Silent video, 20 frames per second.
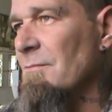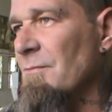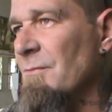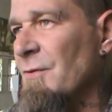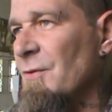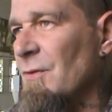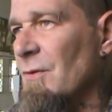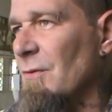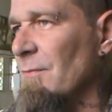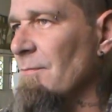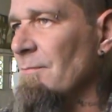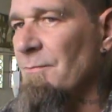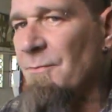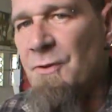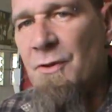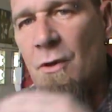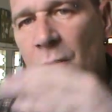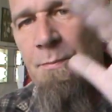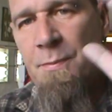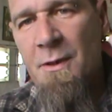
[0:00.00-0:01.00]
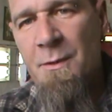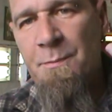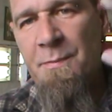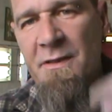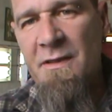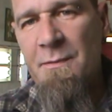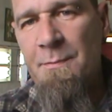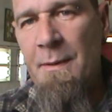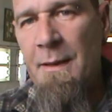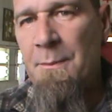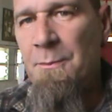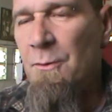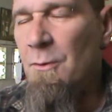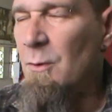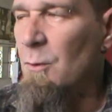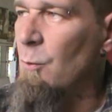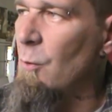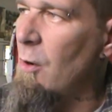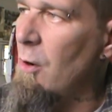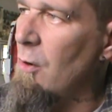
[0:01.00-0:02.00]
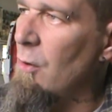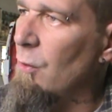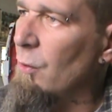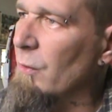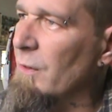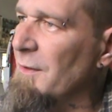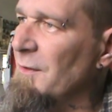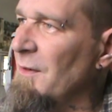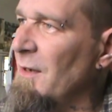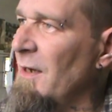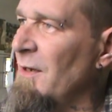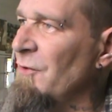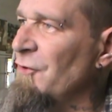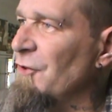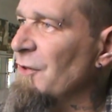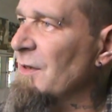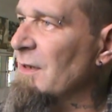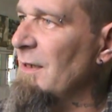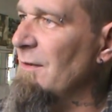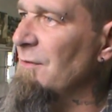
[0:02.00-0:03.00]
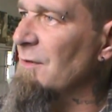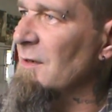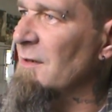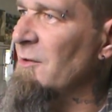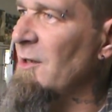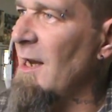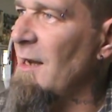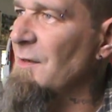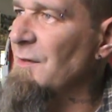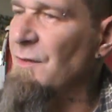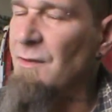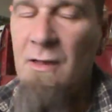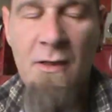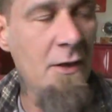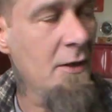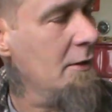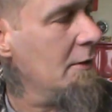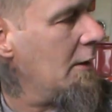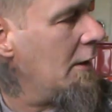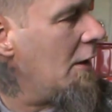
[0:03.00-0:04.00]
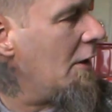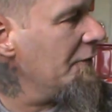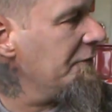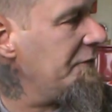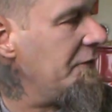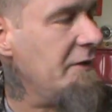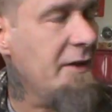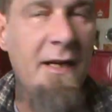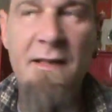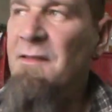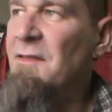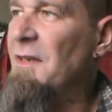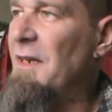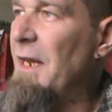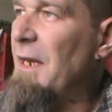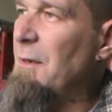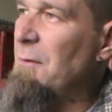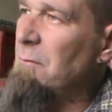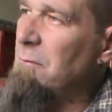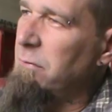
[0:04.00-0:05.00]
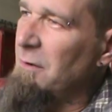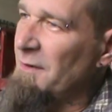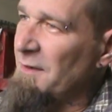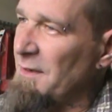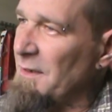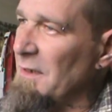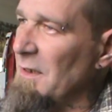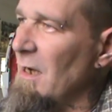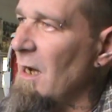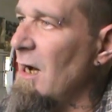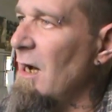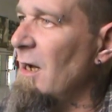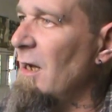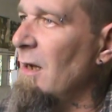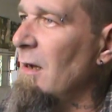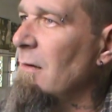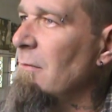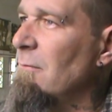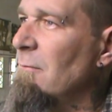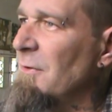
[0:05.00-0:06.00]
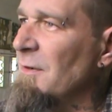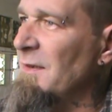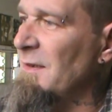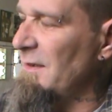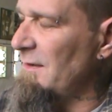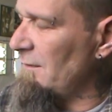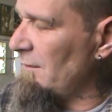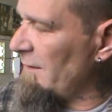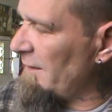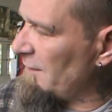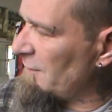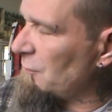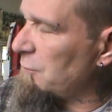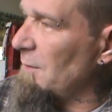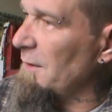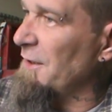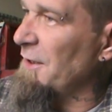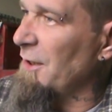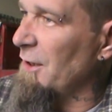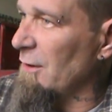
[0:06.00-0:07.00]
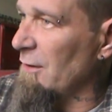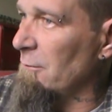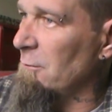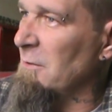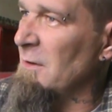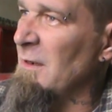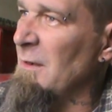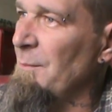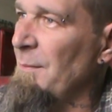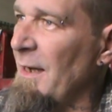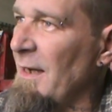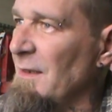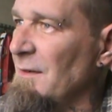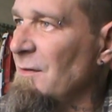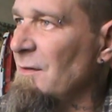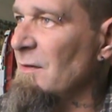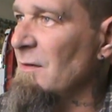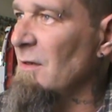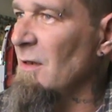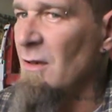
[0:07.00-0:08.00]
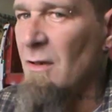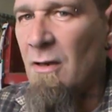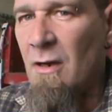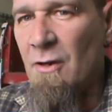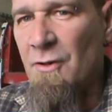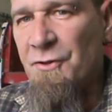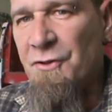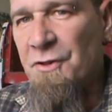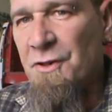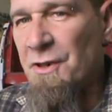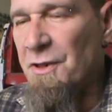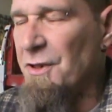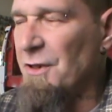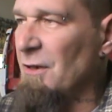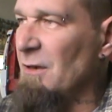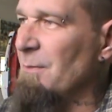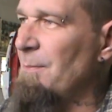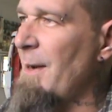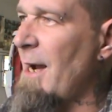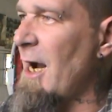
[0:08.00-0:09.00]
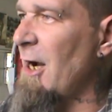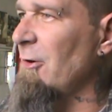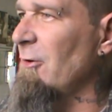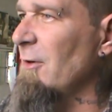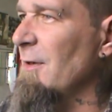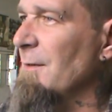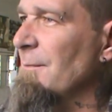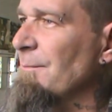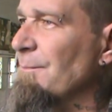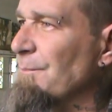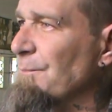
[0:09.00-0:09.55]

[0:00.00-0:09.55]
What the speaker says: so, you know, put a piece of paper on the wall and just give it a test. I'll do that today with the with this one here with the base. I'll show you the pattern.